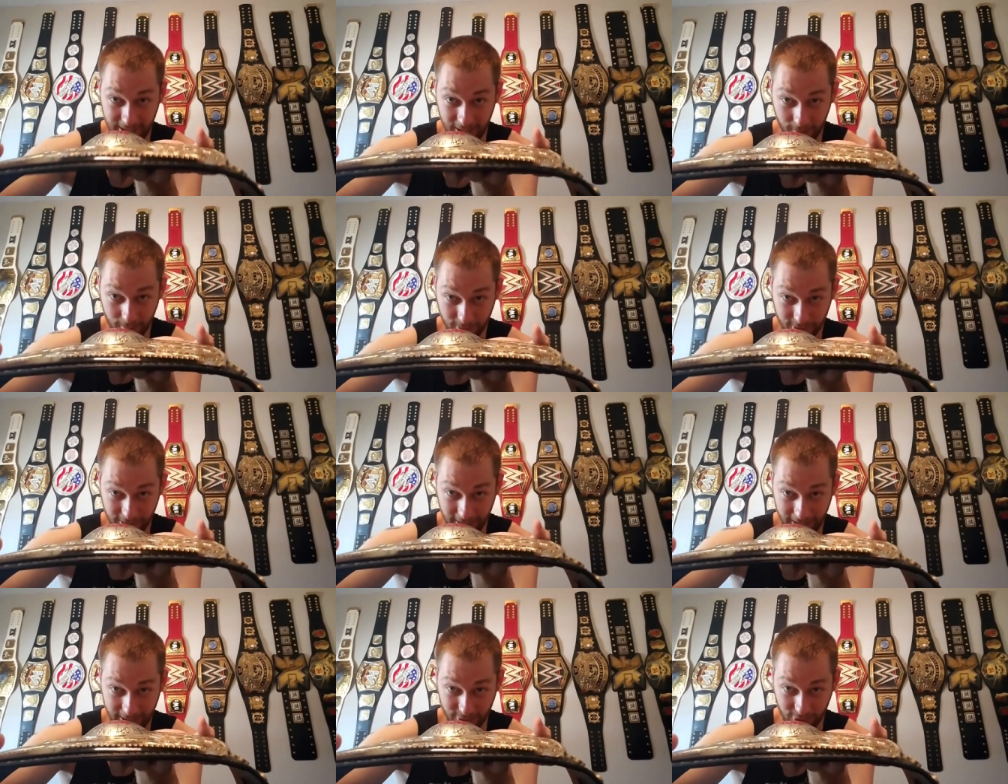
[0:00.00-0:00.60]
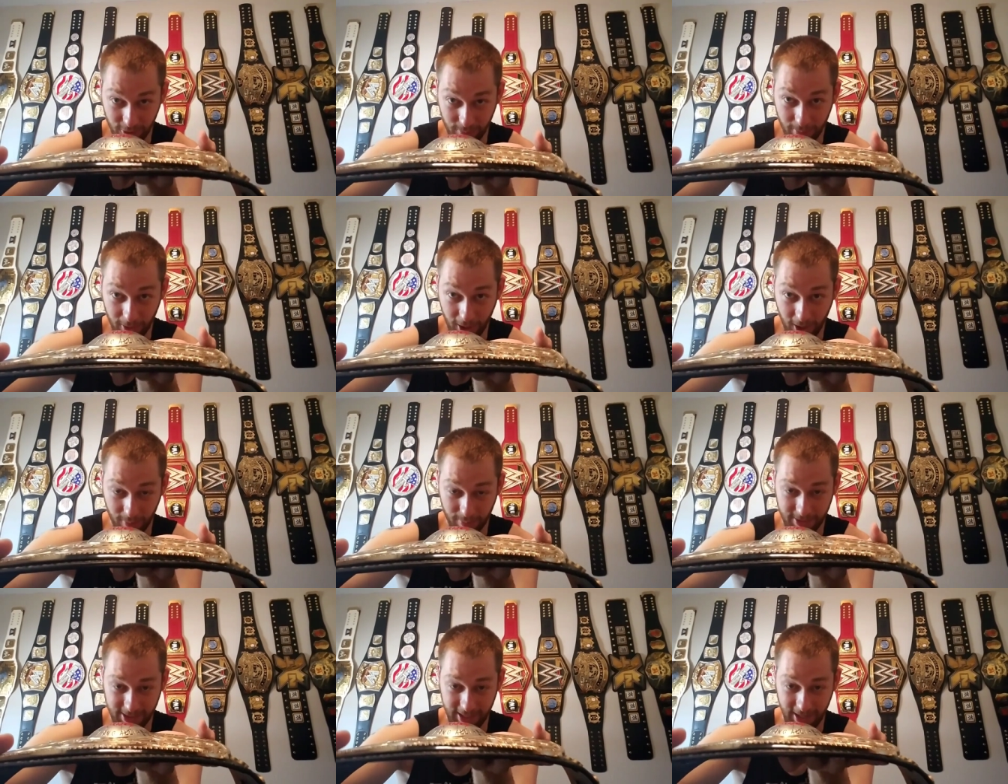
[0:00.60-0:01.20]
how much that actually
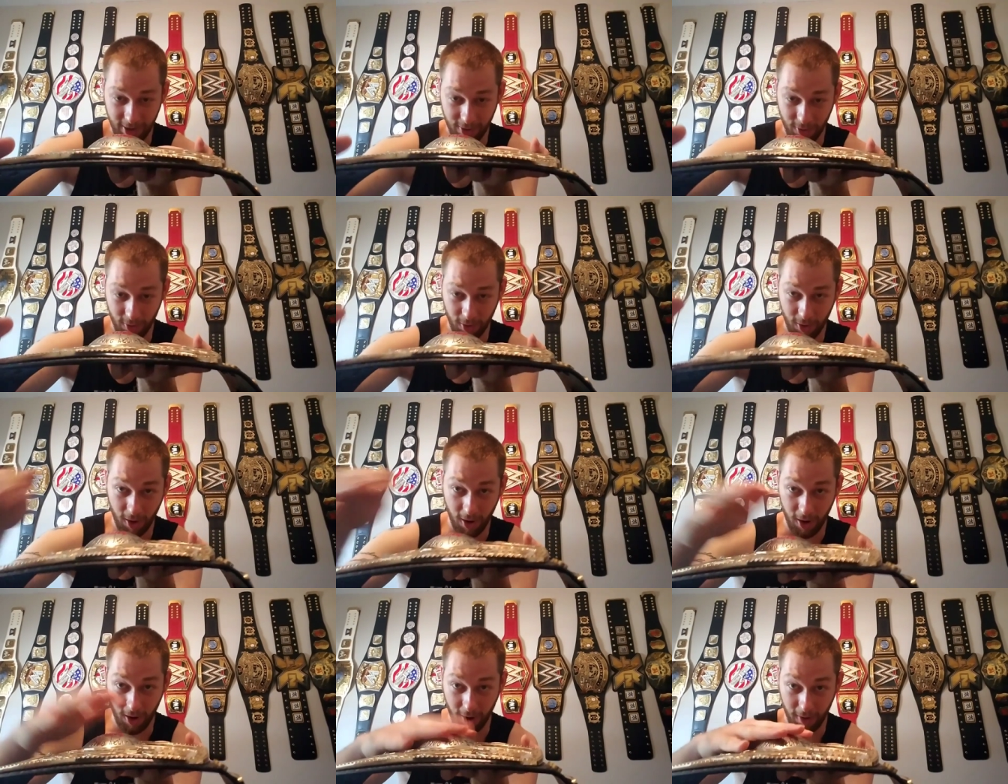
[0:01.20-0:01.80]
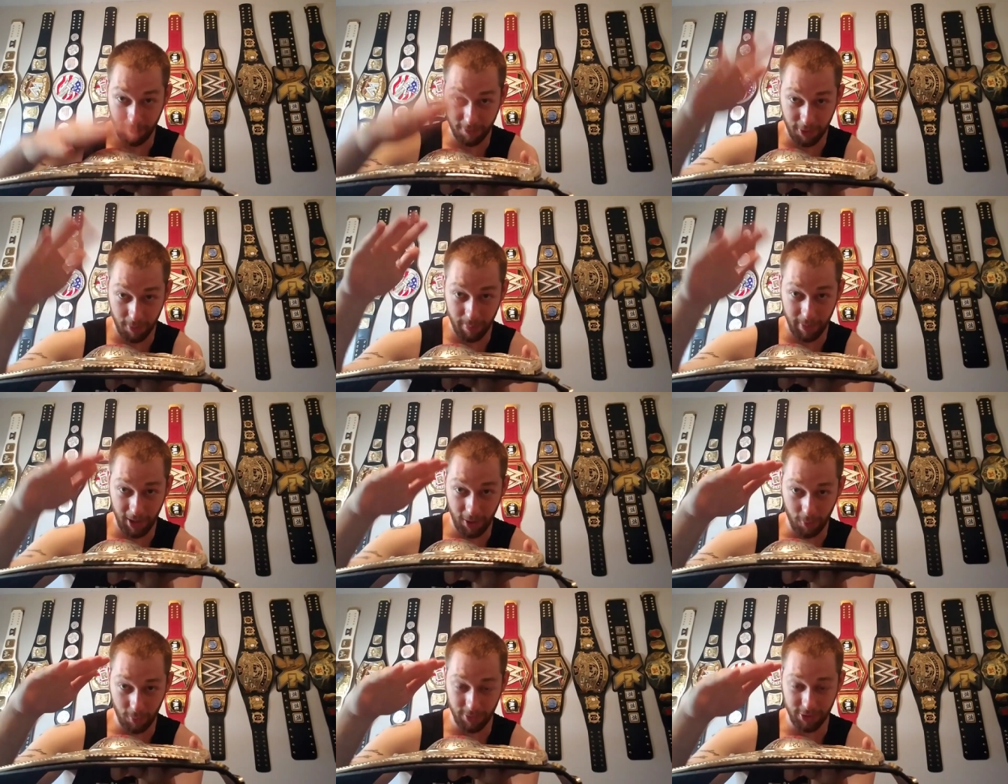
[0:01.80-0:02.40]
pops out off the
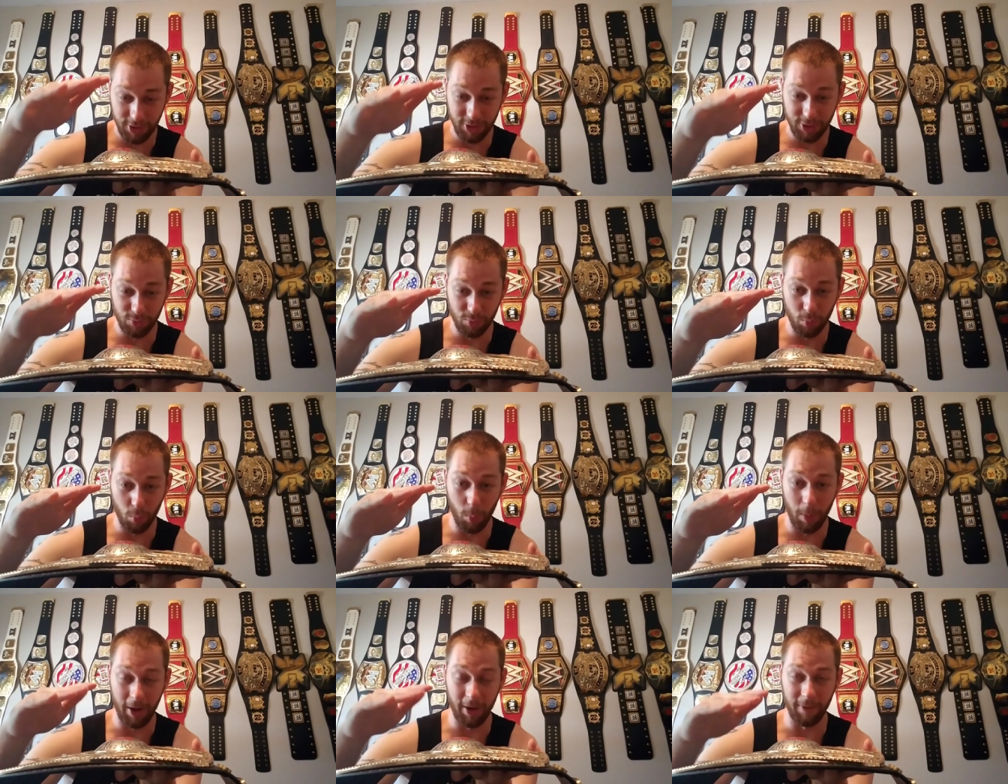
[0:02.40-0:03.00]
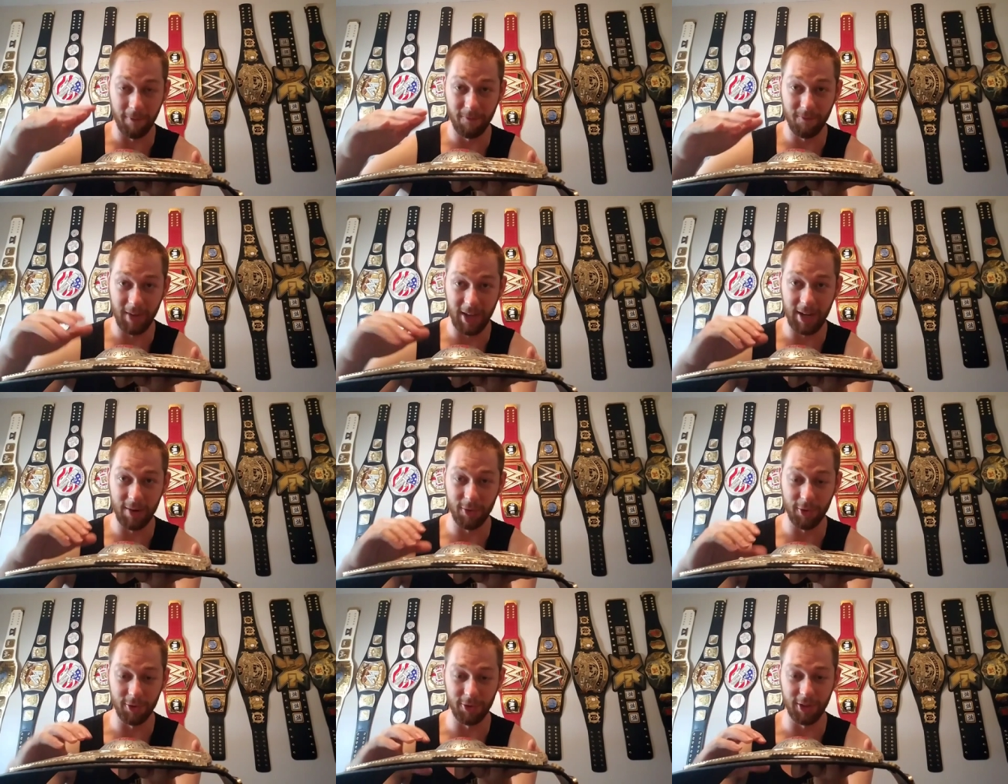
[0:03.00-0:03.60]
belt, which is my
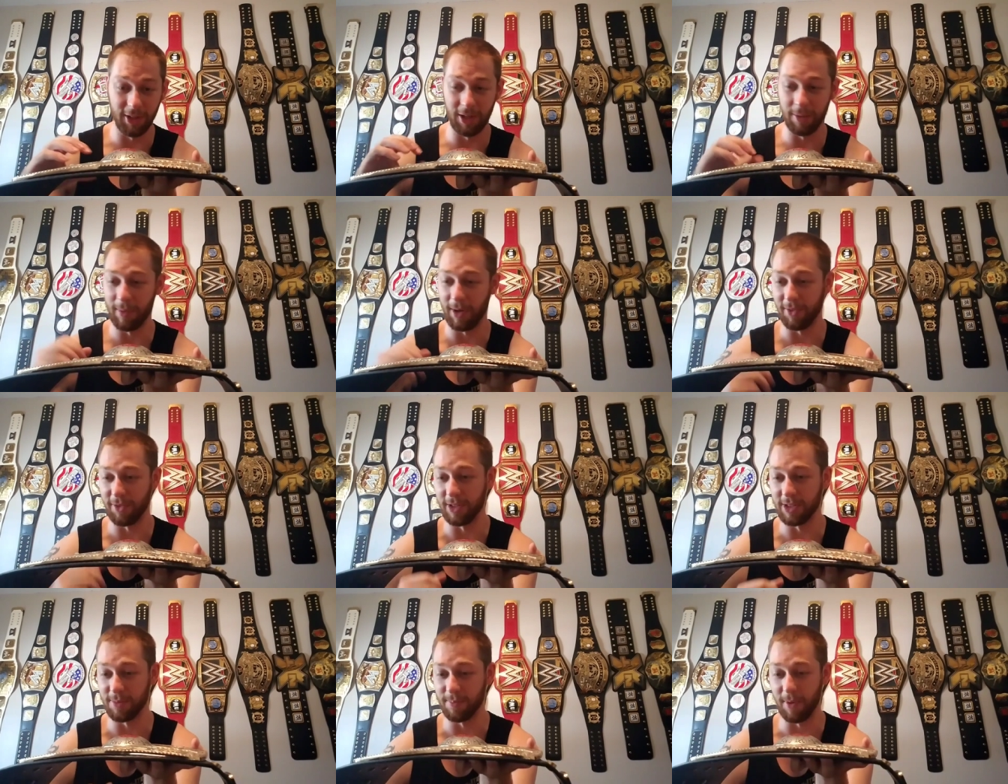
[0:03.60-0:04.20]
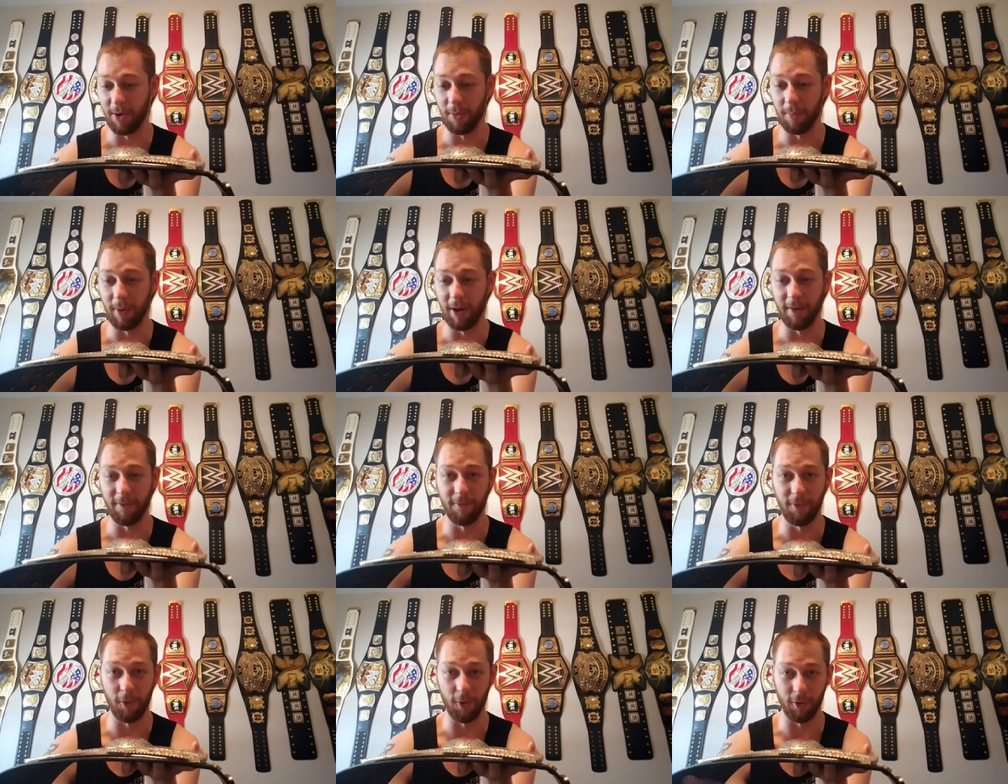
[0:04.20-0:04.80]
favorite thing about this belt by
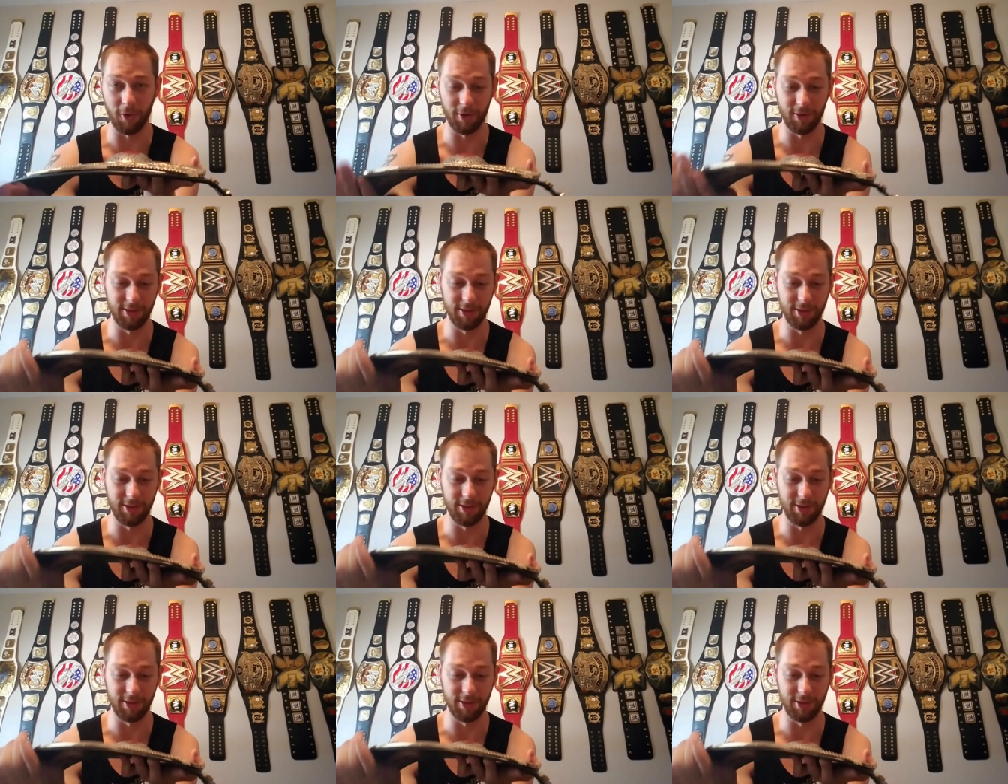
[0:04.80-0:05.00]
far.